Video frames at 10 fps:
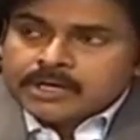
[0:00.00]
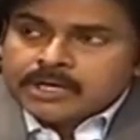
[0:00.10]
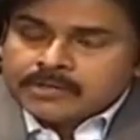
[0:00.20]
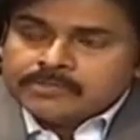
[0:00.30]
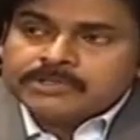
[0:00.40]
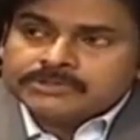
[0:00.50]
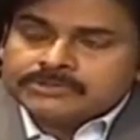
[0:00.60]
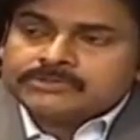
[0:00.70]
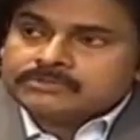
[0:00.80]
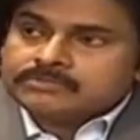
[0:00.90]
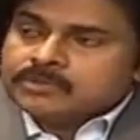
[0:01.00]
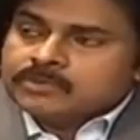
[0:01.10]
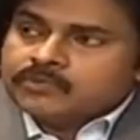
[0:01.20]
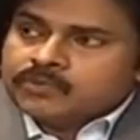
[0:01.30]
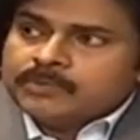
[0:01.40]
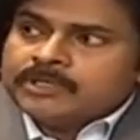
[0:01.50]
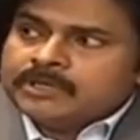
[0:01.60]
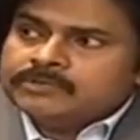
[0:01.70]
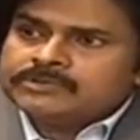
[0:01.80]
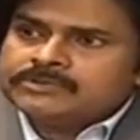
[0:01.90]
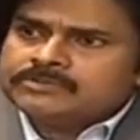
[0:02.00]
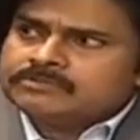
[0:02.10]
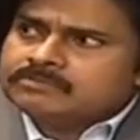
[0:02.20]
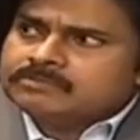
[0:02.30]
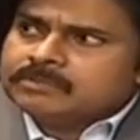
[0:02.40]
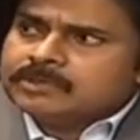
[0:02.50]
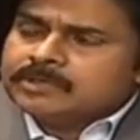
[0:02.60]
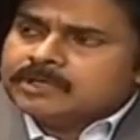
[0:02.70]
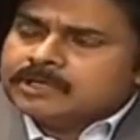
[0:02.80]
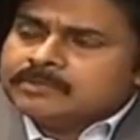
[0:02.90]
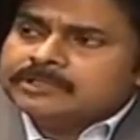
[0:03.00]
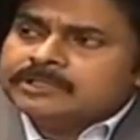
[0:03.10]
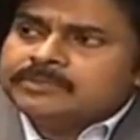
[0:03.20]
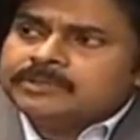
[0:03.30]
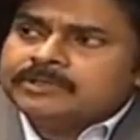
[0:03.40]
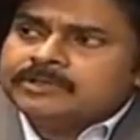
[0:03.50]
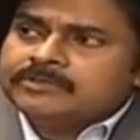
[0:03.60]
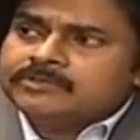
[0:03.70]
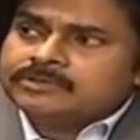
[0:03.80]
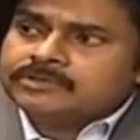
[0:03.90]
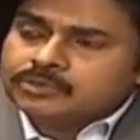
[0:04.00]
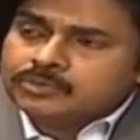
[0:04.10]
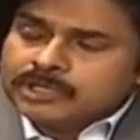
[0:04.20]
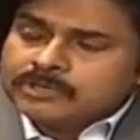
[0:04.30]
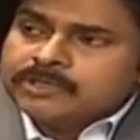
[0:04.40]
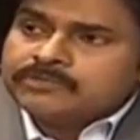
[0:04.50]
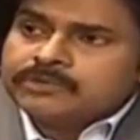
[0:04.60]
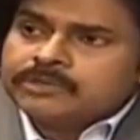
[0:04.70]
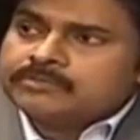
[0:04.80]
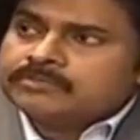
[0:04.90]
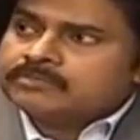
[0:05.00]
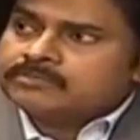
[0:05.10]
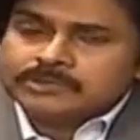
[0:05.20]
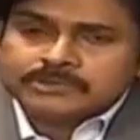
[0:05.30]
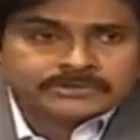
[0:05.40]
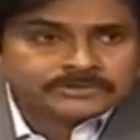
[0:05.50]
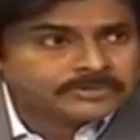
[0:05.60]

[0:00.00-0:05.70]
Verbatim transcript: And because for me, I was I uh, completely be, uh, wanted to be away from this